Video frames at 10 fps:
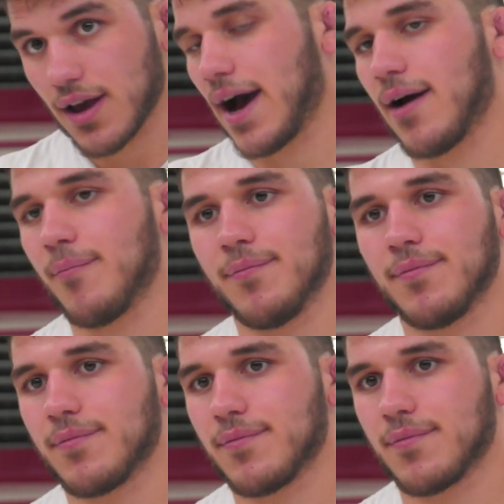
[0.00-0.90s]

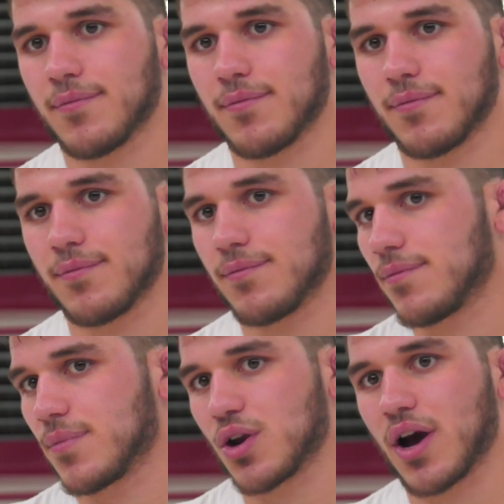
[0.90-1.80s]

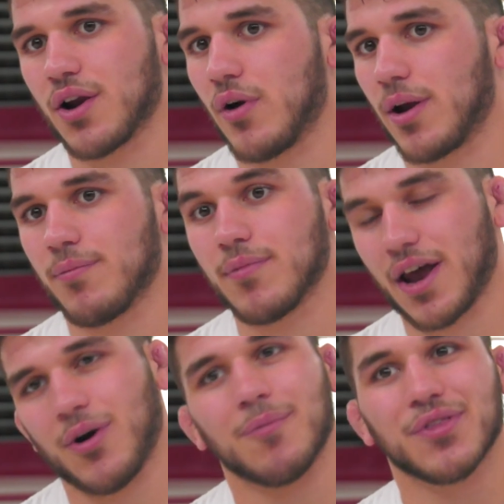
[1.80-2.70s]
You know, I don't want
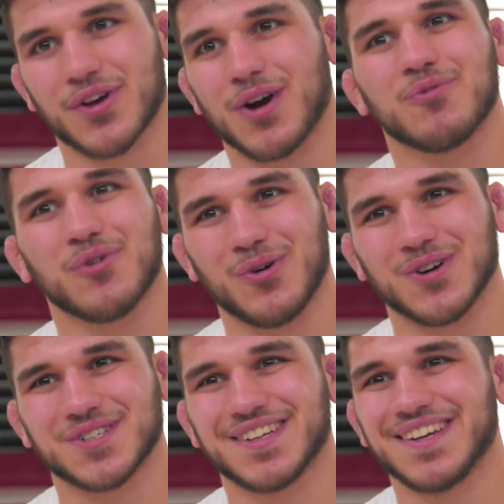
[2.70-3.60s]
to put the cart before the
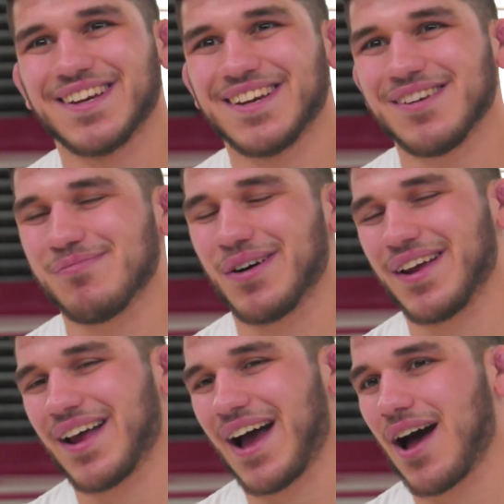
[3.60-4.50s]
horse.
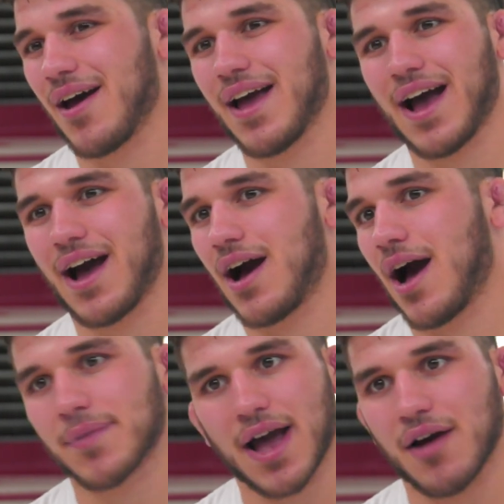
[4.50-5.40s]
But
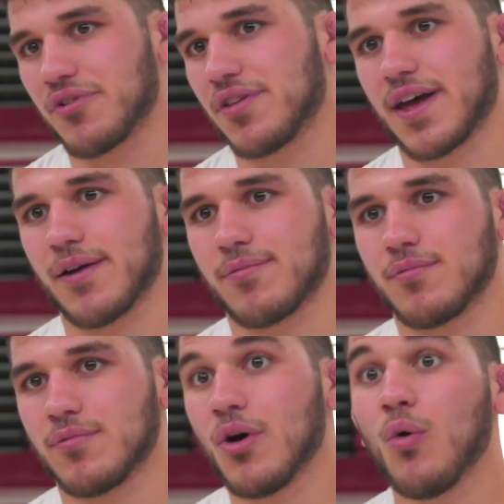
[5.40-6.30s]
I'm confident that
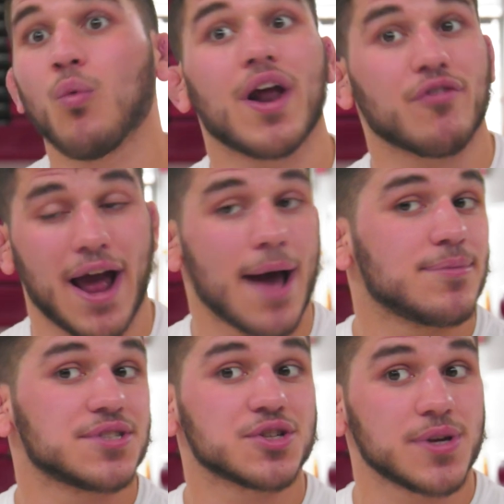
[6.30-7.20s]
whatever
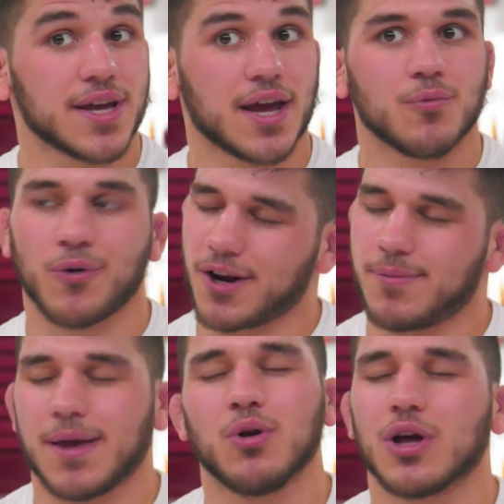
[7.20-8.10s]
happens this weekend, we're gonna
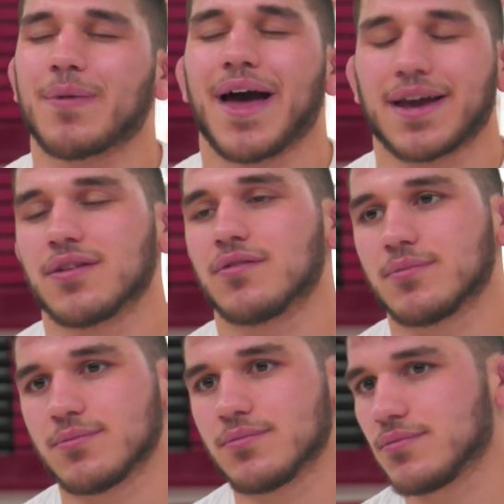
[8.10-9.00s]
be able to look back and
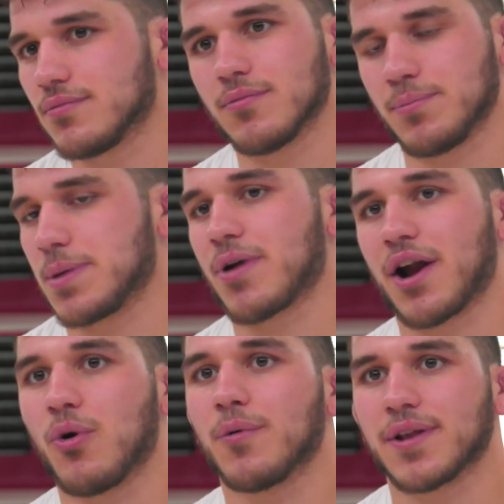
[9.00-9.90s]
be
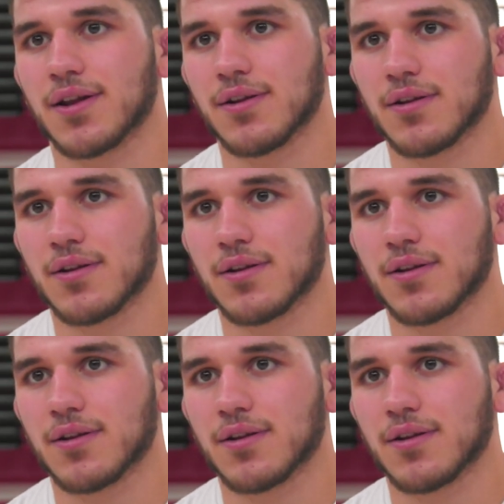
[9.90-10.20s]
proud of what we did.